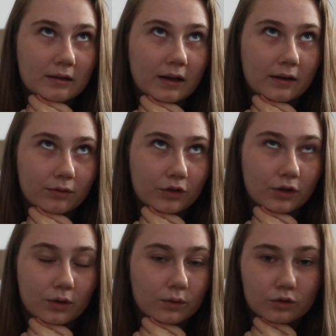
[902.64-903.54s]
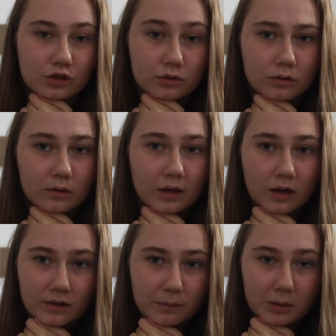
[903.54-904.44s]
have to go to the
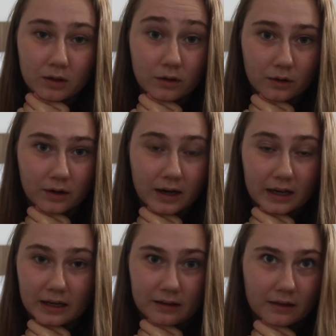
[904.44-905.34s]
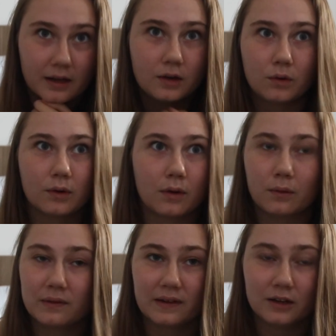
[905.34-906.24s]
hospital or anything or go
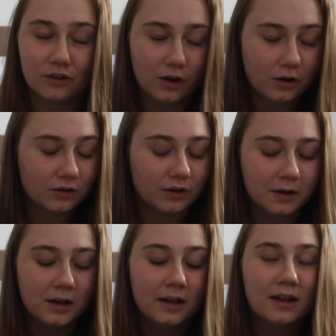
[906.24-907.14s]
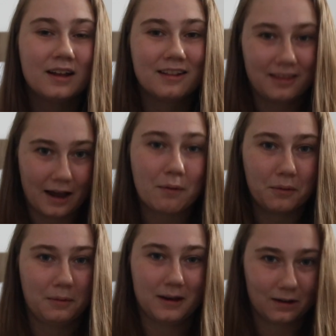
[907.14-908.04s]
see a doctor, that
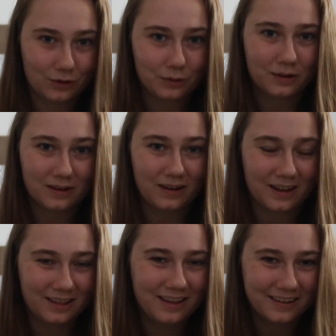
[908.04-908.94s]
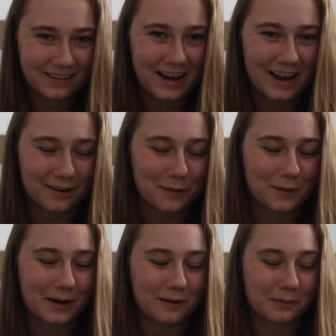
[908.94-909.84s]
will be included in this
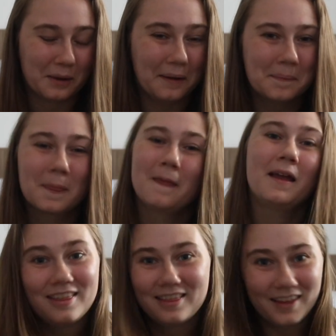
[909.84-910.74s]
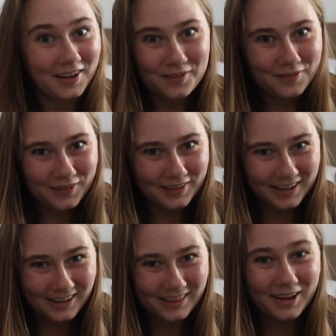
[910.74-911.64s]
category as well.
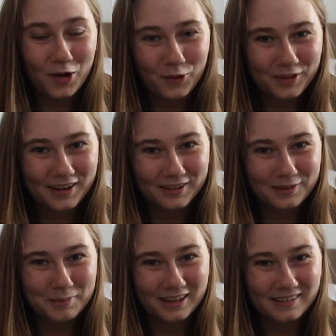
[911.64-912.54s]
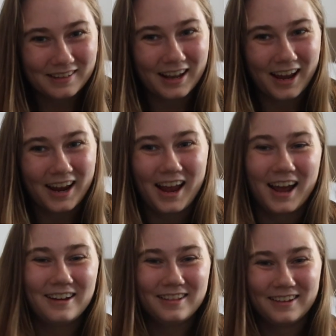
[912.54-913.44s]
Thankfully, the only expense that I
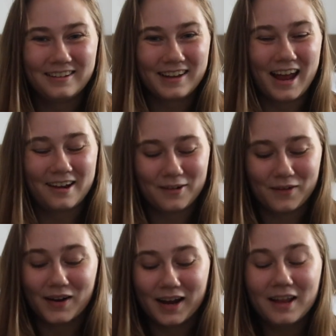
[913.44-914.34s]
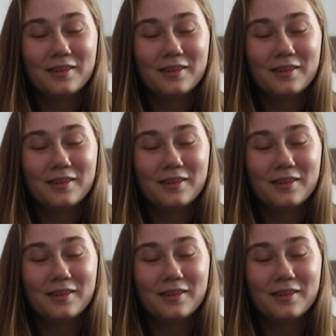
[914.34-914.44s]
had in this category